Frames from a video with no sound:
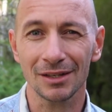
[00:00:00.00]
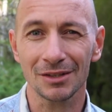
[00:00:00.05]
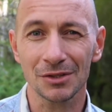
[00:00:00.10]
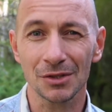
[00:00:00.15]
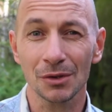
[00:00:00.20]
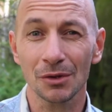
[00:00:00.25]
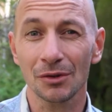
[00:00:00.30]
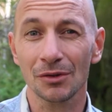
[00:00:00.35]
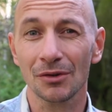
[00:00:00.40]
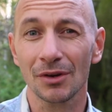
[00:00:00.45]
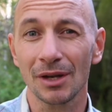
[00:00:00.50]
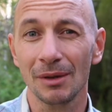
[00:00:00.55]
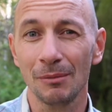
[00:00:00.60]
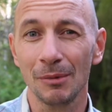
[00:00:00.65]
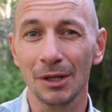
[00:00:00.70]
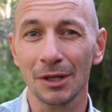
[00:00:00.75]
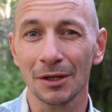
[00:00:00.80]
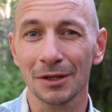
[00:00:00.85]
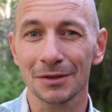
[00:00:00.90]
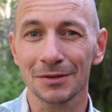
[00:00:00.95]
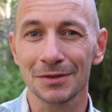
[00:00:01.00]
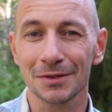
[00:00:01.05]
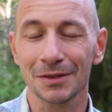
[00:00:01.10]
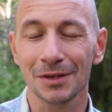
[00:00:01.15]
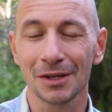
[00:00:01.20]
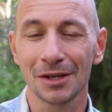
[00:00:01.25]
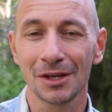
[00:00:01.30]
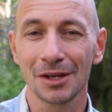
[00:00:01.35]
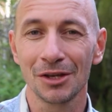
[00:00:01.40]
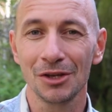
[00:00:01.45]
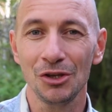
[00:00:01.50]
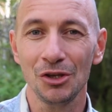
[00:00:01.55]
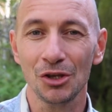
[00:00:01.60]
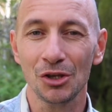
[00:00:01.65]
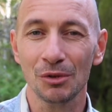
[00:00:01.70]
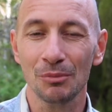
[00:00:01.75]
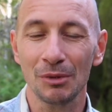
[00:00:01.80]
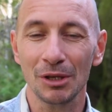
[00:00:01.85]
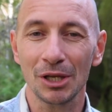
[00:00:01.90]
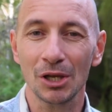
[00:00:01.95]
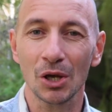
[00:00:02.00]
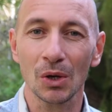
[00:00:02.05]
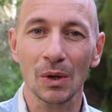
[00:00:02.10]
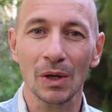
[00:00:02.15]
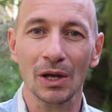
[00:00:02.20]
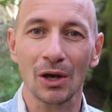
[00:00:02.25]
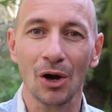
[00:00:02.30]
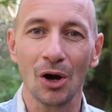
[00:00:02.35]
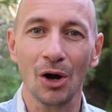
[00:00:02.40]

In 2 or 3 minutes, you could be going